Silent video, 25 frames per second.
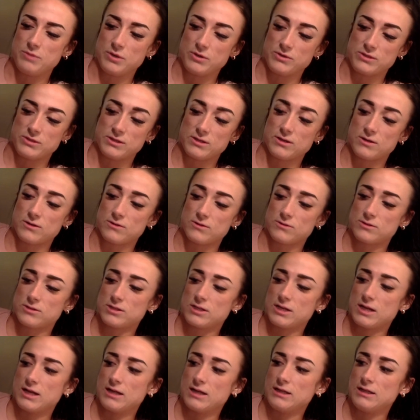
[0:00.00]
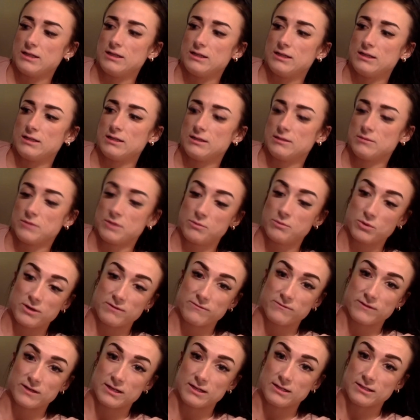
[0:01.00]
posing coach, Kenny, my
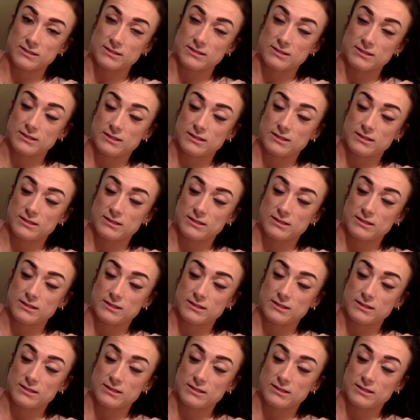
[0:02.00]
boyfriend.